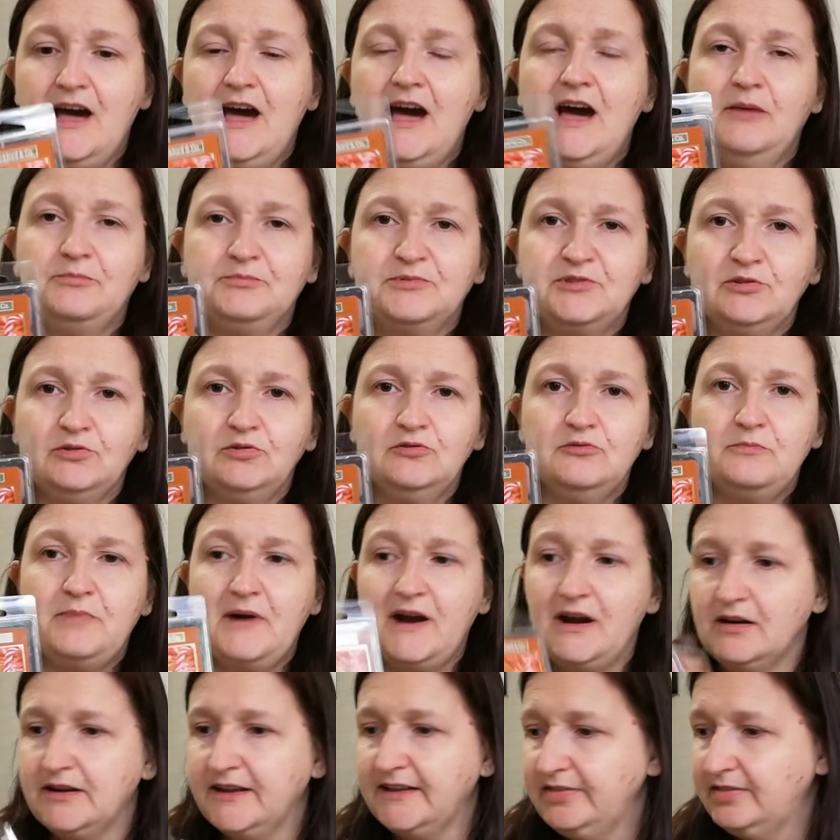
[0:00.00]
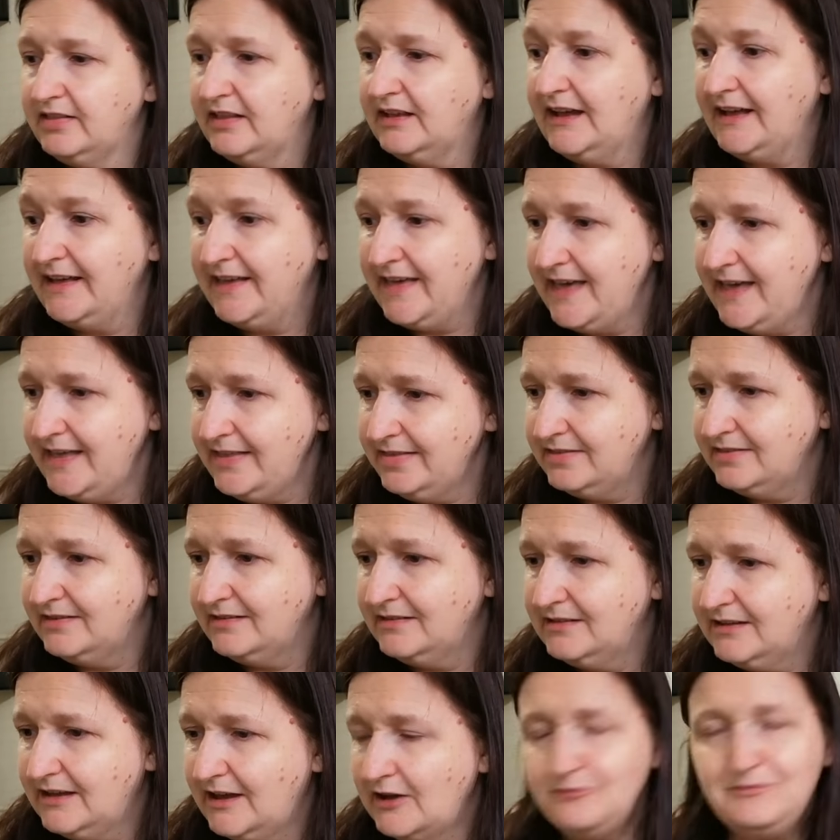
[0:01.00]
Absolute bargain again.
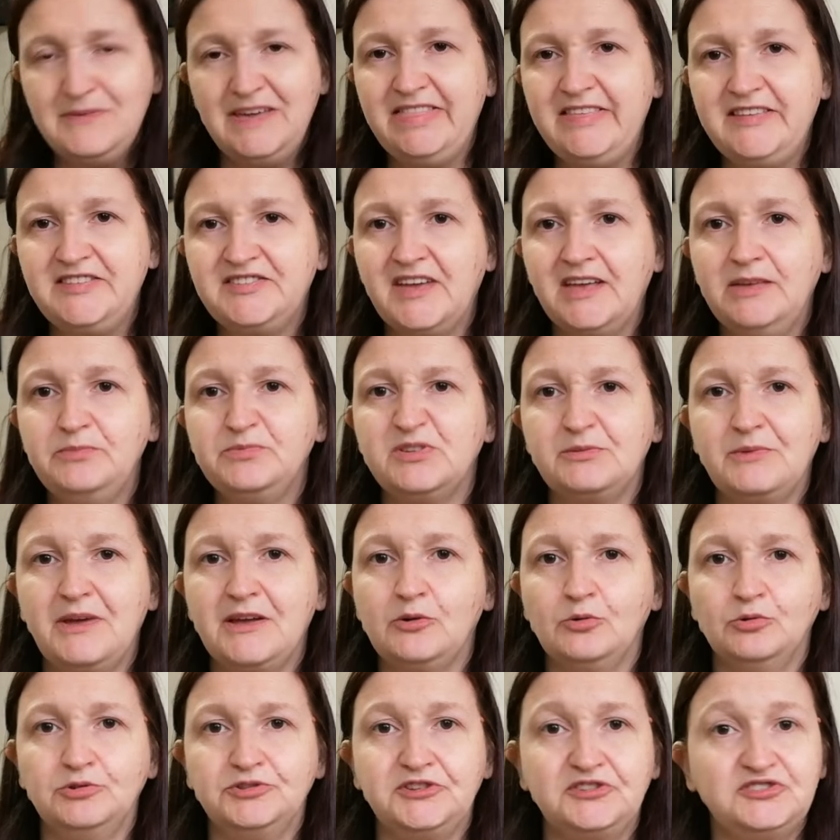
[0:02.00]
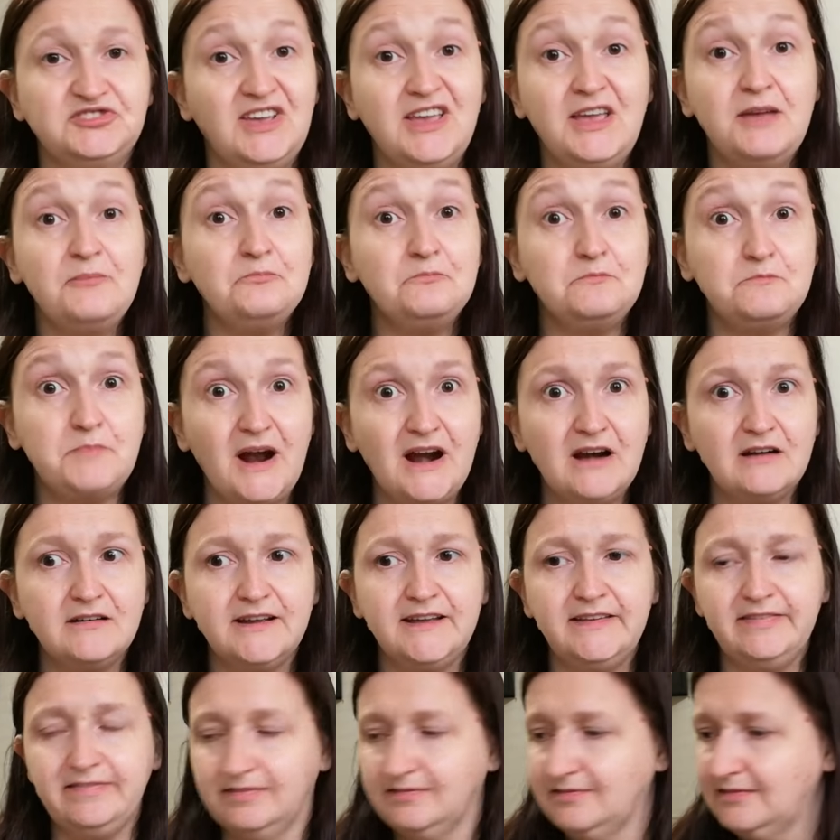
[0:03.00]
How many times am I going to say
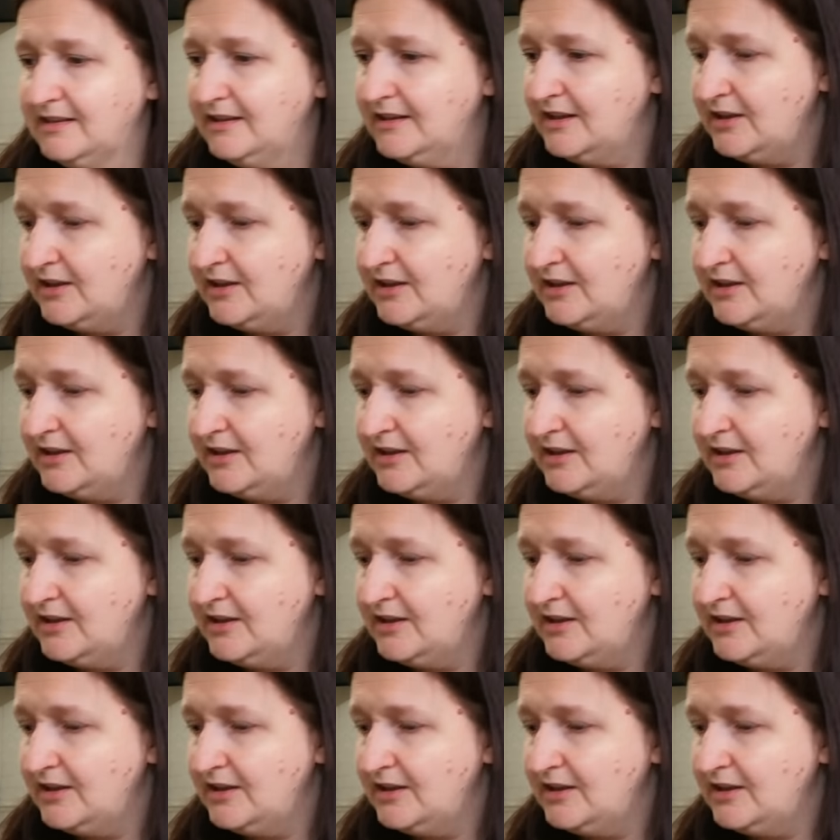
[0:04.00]
bargain?